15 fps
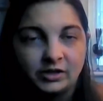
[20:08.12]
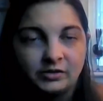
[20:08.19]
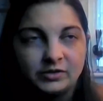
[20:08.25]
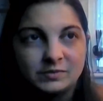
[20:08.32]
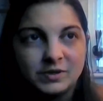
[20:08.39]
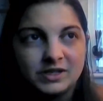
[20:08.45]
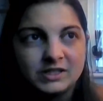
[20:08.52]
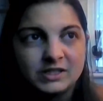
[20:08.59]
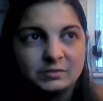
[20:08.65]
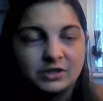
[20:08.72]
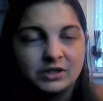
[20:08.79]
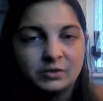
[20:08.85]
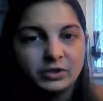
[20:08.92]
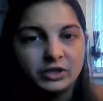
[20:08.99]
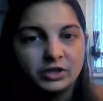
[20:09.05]
it was meant to
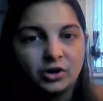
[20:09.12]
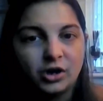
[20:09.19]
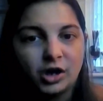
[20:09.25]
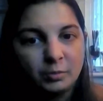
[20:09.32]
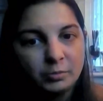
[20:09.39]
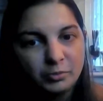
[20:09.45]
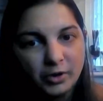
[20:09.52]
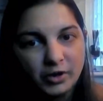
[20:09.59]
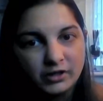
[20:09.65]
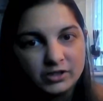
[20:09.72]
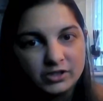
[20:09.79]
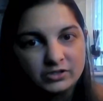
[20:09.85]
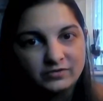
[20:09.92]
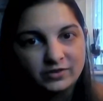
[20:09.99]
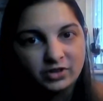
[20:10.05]
be that we got
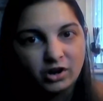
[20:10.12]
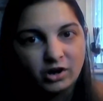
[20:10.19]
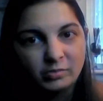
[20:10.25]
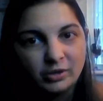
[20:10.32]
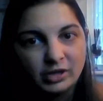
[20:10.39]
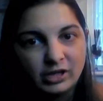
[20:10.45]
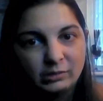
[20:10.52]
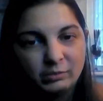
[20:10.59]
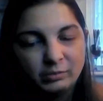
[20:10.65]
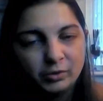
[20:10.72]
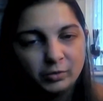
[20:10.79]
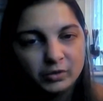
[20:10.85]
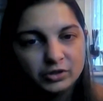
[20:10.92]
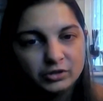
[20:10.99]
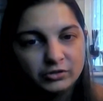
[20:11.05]
upgraded to VIP,
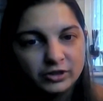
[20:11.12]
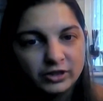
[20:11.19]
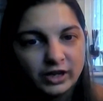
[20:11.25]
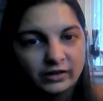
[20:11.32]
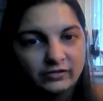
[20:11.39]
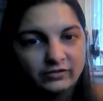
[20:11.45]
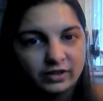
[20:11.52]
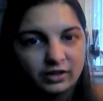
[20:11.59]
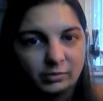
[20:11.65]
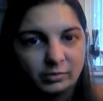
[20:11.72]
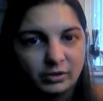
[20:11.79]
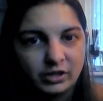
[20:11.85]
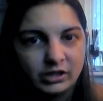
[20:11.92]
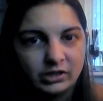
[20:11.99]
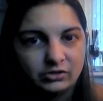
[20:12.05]
but we'd already had
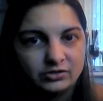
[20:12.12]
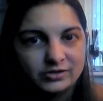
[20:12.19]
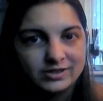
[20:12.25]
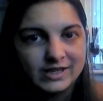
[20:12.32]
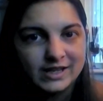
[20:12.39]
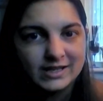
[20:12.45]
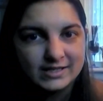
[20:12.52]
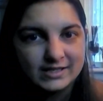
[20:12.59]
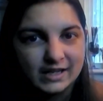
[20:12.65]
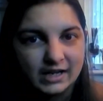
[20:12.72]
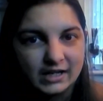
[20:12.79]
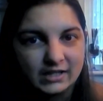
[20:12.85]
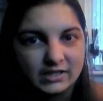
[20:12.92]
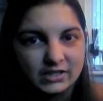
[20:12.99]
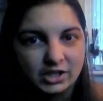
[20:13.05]
VIP on
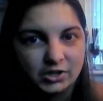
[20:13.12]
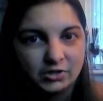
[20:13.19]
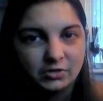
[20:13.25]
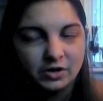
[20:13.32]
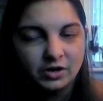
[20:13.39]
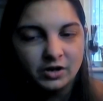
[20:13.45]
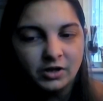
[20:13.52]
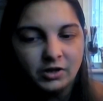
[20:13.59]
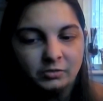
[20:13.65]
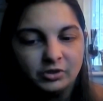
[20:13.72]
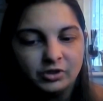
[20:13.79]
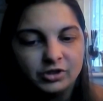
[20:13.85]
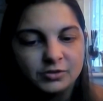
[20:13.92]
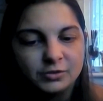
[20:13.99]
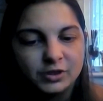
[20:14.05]
Saturday. So
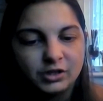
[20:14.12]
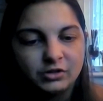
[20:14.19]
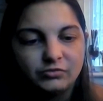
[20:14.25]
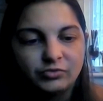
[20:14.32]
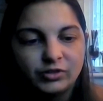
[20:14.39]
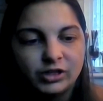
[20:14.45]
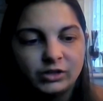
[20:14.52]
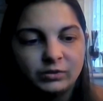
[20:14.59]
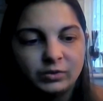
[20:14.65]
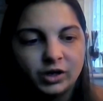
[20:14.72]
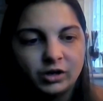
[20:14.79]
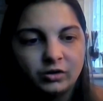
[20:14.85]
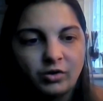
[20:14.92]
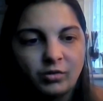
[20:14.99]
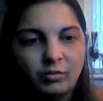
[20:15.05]
because we get on really
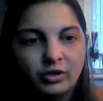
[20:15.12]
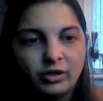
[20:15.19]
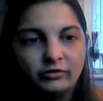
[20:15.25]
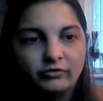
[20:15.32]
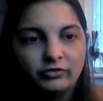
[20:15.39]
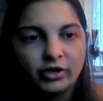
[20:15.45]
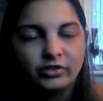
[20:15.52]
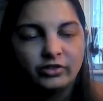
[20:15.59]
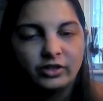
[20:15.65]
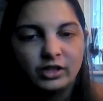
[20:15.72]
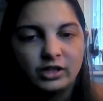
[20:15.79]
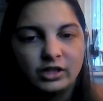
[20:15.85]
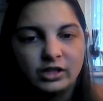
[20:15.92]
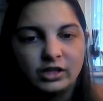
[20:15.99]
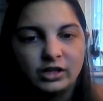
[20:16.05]
well with
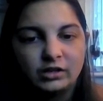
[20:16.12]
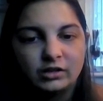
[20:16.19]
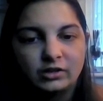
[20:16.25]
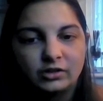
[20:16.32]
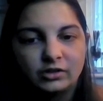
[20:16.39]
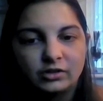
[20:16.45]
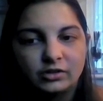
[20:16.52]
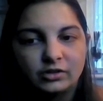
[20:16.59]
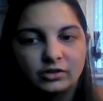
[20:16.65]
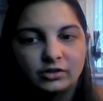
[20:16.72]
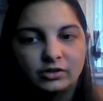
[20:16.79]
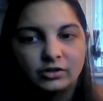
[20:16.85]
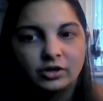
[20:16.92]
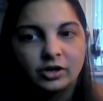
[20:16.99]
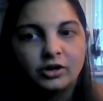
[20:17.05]
the
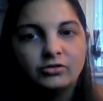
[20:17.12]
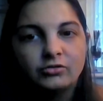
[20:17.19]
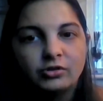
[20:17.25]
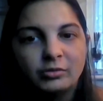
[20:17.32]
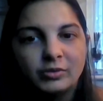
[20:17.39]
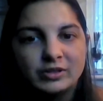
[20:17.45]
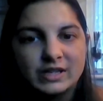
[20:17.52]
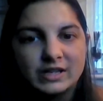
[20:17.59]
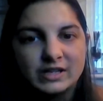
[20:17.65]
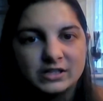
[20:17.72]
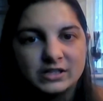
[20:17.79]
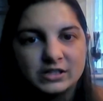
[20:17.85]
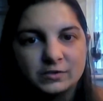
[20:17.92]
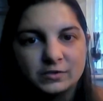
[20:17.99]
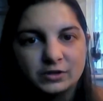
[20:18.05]
cloakroom
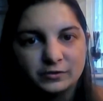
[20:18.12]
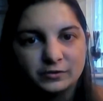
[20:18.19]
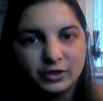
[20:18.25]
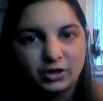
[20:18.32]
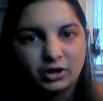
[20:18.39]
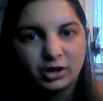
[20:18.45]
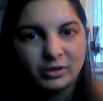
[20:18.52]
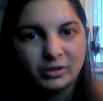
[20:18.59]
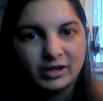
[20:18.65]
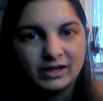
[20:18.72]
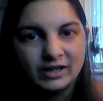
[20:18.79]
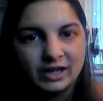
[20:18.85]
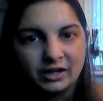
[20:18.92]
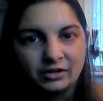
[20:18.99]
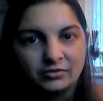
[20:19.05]
attendants for the
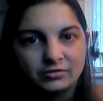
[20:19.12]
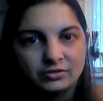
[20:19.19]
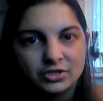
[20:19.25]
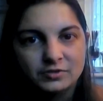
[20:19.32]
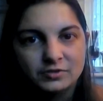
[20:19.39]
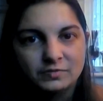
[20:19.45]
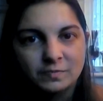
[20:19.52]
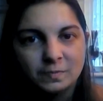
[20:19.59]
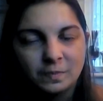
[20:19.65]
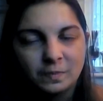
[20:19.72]
VIP lounge,